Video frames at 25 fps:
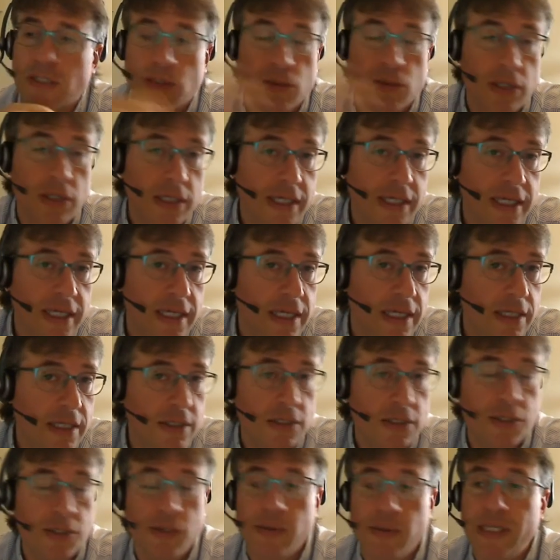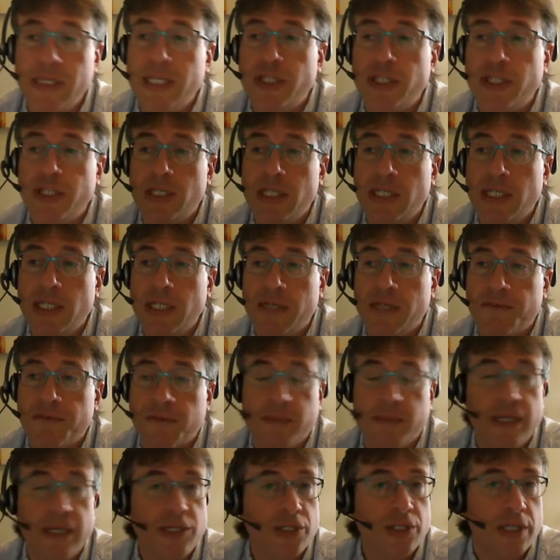So the QEG
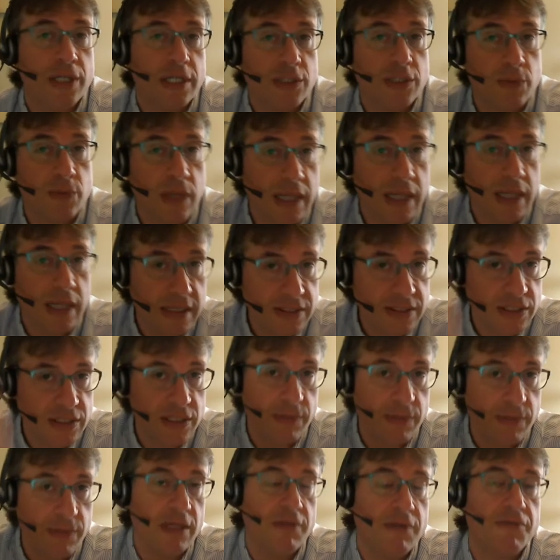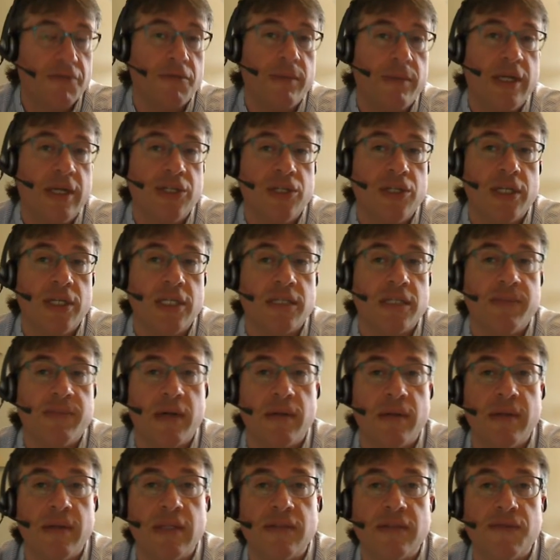information, as well as some of the information
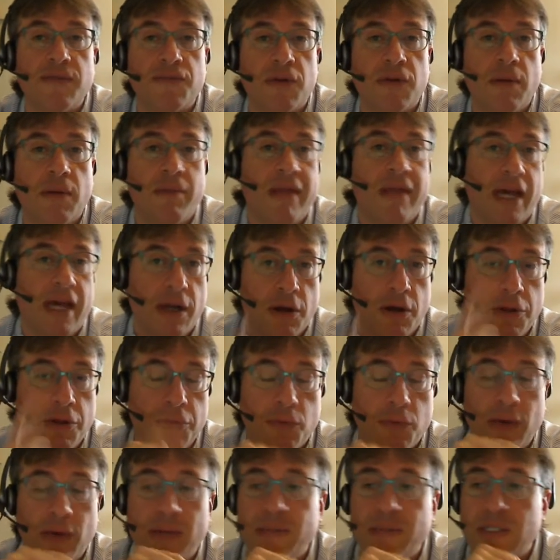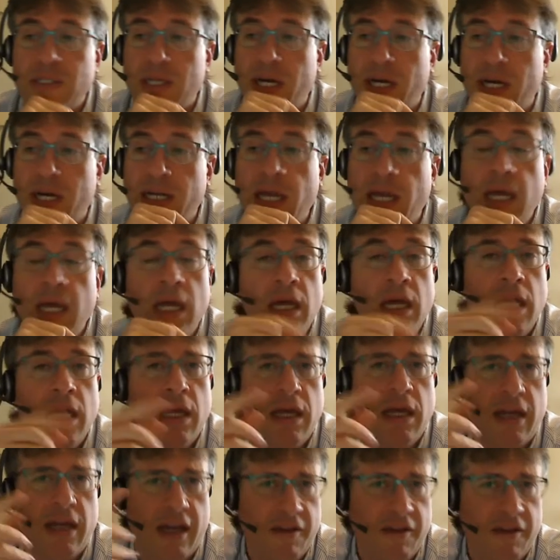experiments from that other website,
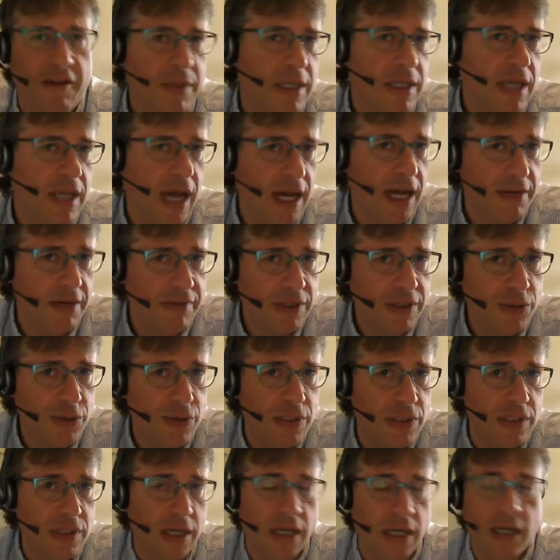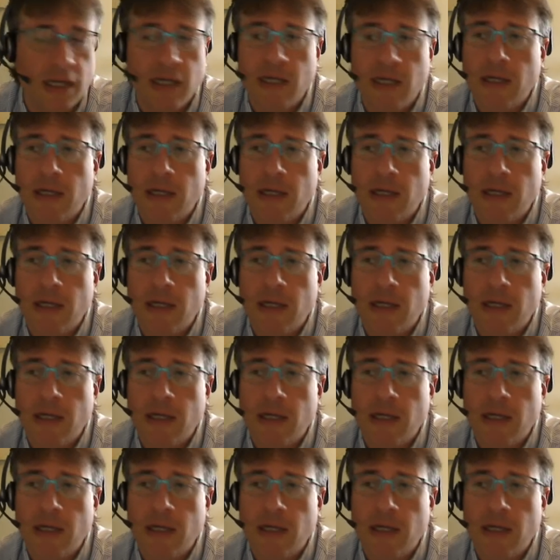have been kind of interesting.